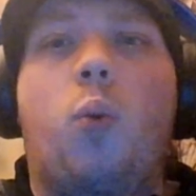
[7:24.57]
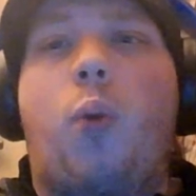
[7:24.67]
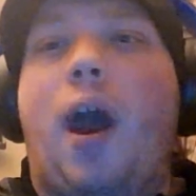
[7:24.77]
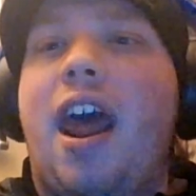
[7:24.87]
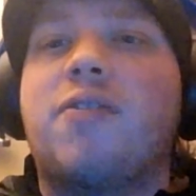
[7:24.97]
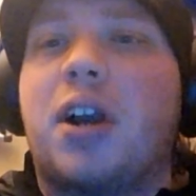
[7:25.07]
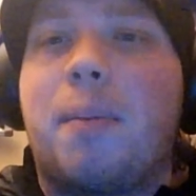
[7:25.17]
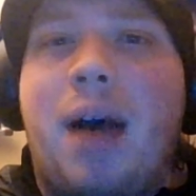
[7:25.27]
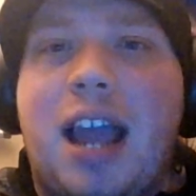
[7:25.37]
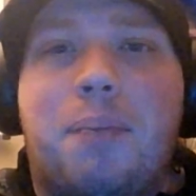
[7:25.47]
whatever it
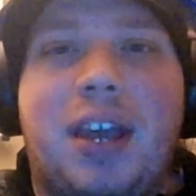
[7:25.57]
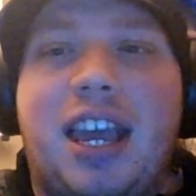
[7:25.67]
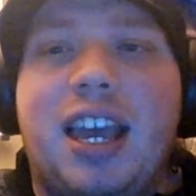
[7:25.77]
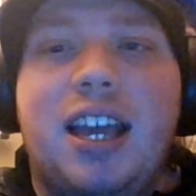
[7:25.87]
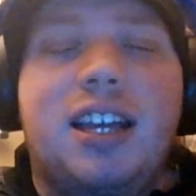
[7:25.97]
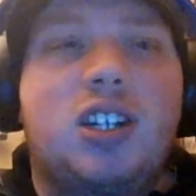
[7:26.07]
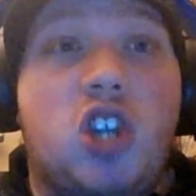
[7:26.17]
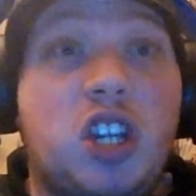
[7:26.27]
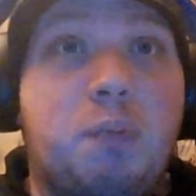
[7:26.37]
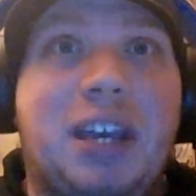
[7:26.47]
might be,
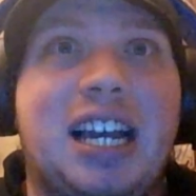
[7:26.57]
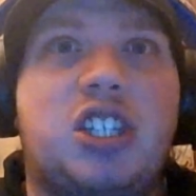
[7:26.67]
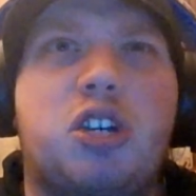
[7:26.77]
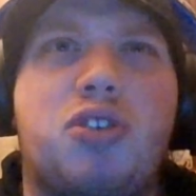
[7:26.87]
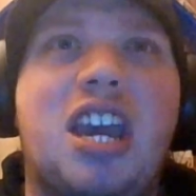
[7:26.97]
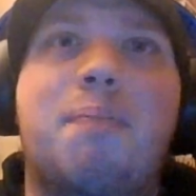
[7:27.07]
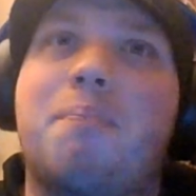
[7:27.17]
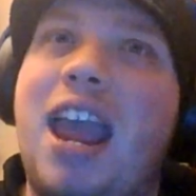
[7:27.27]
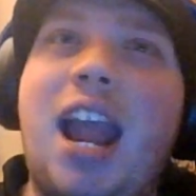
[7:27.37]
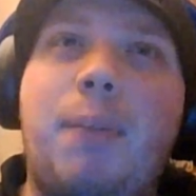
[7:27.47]
just because you think
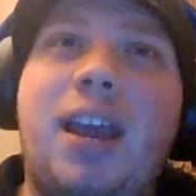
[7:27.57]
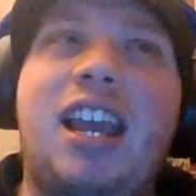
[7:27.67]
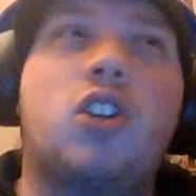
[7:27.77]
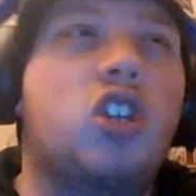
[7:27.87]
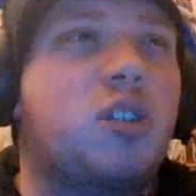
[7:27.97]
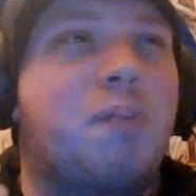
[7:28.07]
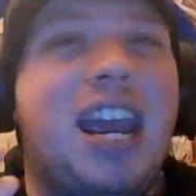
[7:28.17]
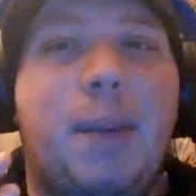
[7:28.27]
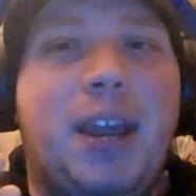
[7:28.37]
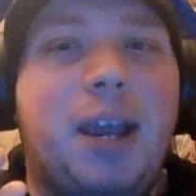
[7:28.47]
maybe, just
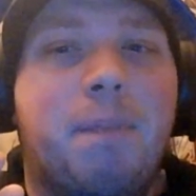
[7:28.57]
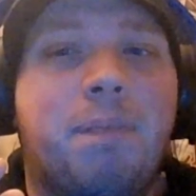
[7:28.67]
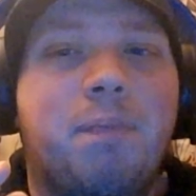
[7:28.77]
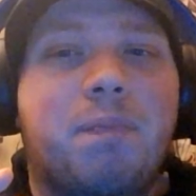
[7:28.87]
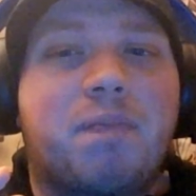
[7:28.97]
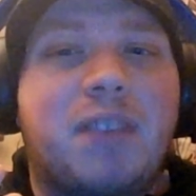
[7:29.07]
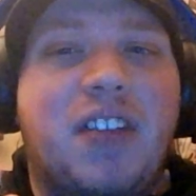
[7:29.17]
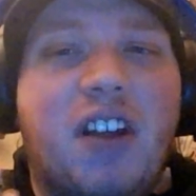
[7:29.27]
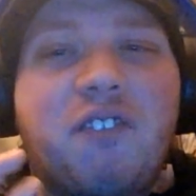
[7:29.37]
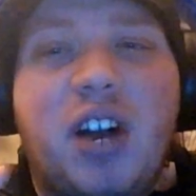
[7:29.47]
maybe,
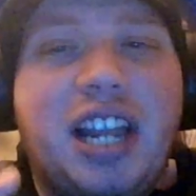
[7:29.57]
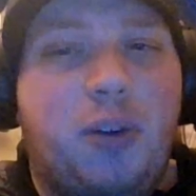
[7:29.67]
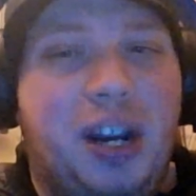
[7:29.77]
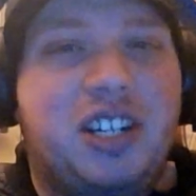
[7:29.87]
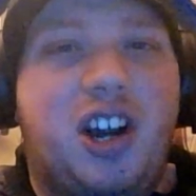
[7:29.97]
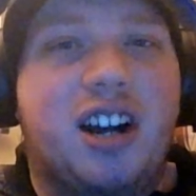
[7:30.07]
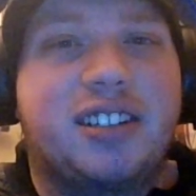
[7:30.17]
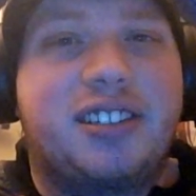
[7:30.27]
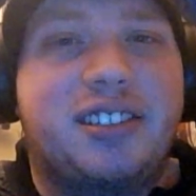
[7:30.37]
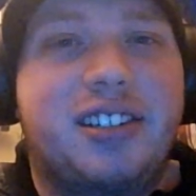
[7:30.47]
they're fucking
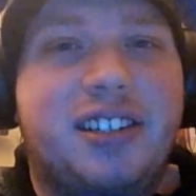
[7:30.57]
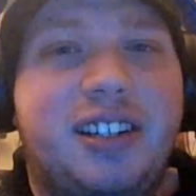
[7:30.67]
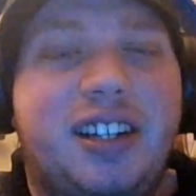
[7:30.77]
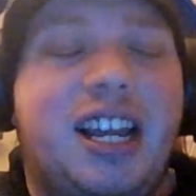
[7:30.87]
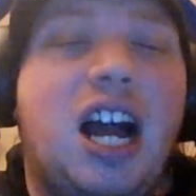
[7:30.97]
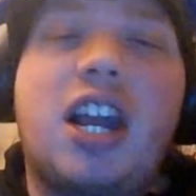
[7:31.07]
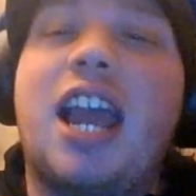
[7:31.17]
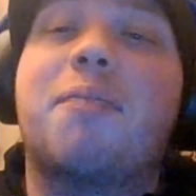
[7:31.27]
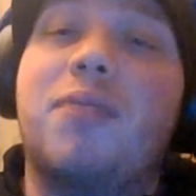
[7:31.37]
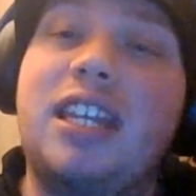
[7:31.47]
retards.
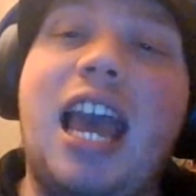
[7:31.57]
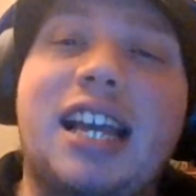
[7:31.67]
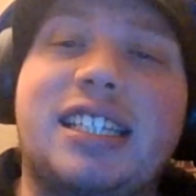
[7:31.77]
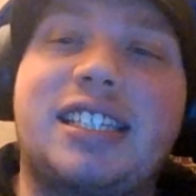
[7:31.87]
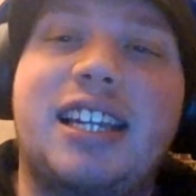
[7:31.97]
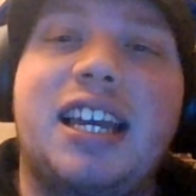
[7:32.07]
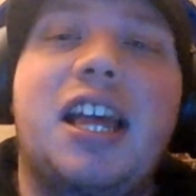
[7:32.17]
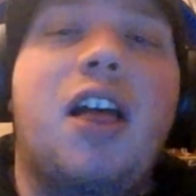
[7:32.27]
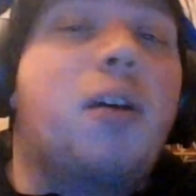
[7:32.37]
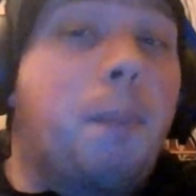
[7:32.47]
Okay, yes,
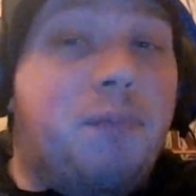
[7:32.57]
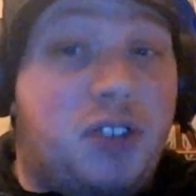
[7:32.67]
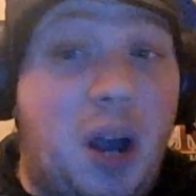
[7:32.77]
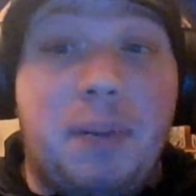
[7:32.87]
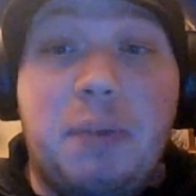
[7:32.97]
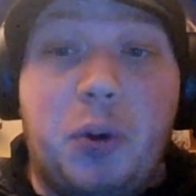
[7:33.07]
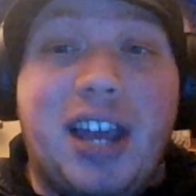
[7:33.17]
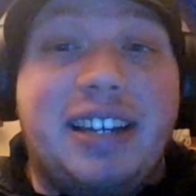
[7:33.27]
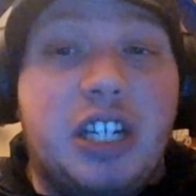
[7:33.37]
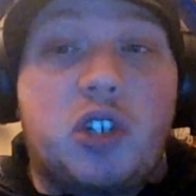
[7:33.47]
some people
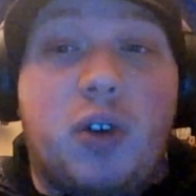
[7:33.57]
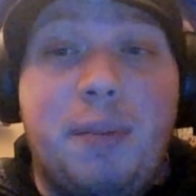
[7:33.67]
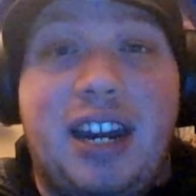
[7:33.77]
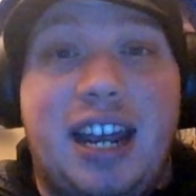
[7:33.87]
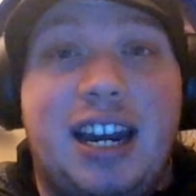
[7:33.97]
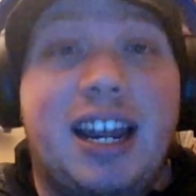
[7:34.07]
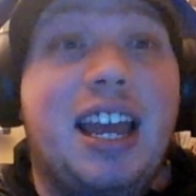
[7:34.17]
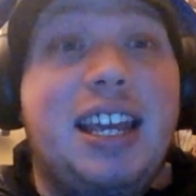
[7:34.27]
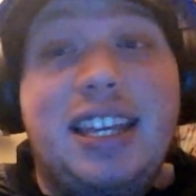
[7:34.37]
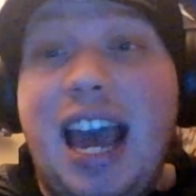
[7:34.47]
get discriminated.
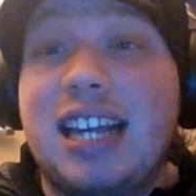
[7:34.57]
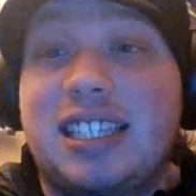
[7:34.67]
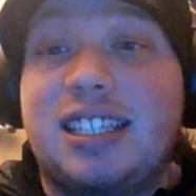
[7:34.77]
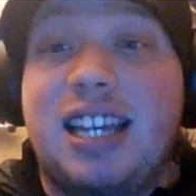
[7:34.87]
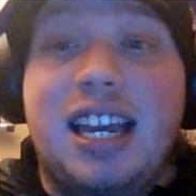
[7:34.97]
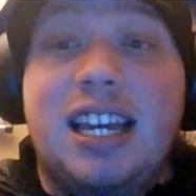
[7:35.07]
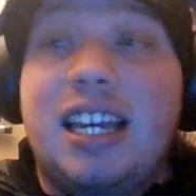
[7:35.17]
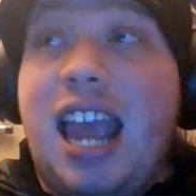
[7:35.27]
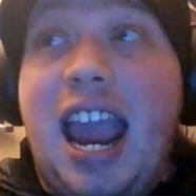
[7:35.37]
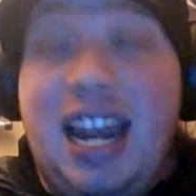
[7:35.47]
Yes,
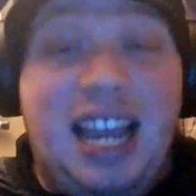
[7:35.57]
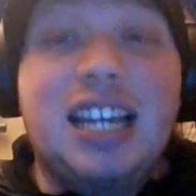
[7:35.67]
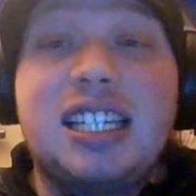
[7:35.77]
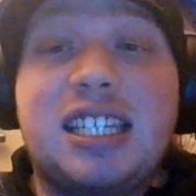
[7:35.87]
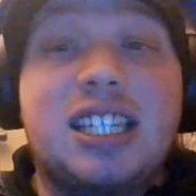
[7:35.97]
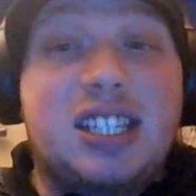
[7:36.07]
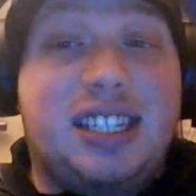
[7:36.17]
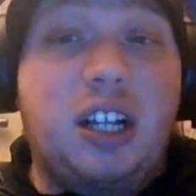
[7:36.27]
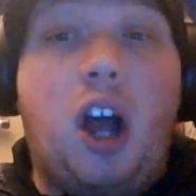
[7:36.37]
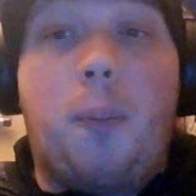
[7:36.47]
it is
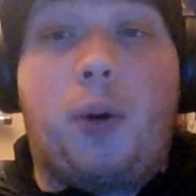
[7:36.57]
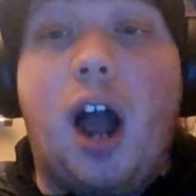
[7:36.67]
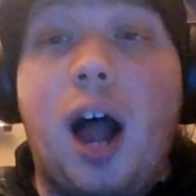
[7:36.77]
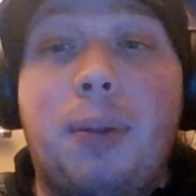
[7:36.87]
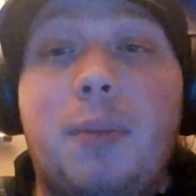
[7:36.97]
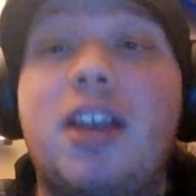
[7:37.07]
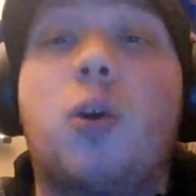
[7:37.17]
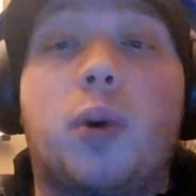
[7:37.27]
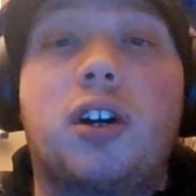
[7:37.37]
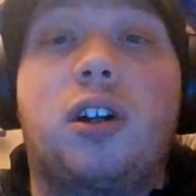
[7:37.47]
still a problem in
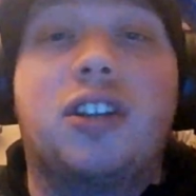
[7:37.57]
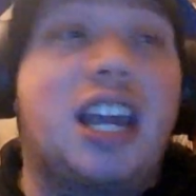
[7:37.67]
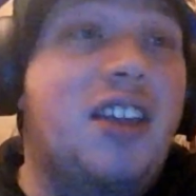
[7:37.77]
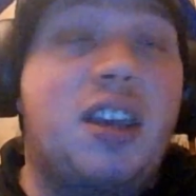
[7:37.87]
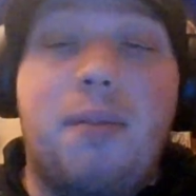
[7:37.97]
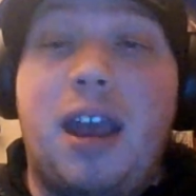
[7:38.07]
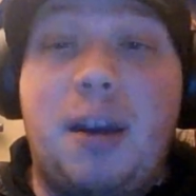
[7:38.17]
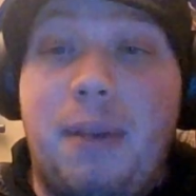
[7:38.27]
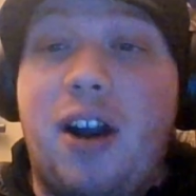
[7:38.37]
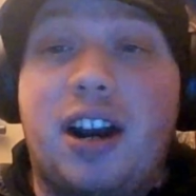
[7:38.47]
the world, in
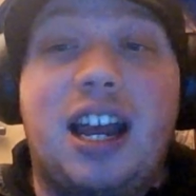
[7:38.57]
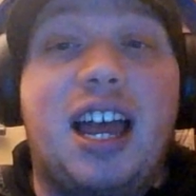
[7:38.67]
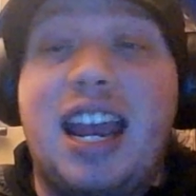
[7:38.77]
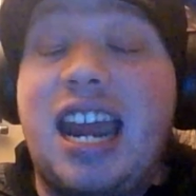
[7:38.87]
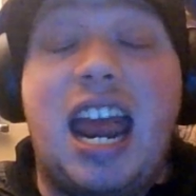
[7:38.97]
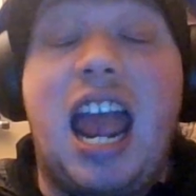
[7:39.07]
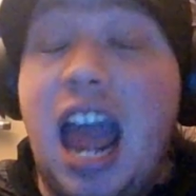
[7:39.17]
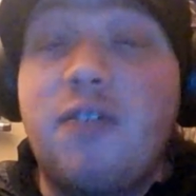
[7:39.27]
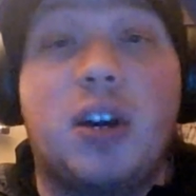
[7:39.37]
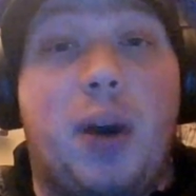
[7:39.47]
America, in
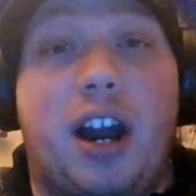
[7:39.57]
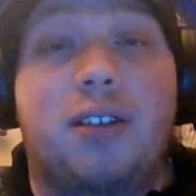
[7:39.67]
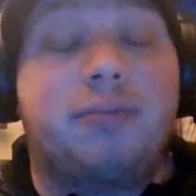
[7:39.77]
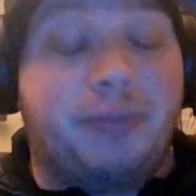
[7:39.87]
everywhere.